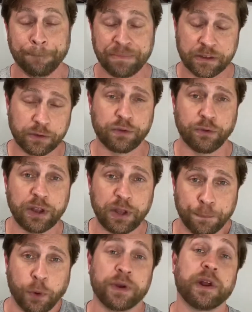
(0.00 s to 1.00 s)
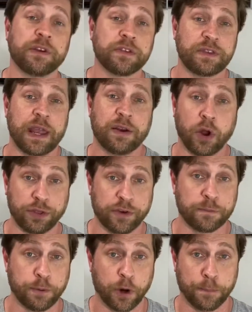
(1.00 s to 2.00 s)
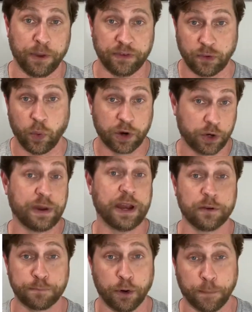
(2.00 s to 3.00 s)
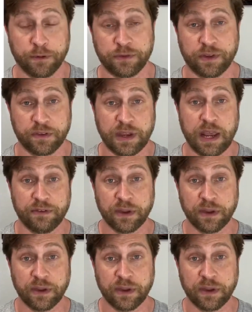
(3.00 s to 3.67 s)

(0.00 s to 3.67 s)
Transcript: So it's really important to understand author's purpose, or creator's purpose in this case.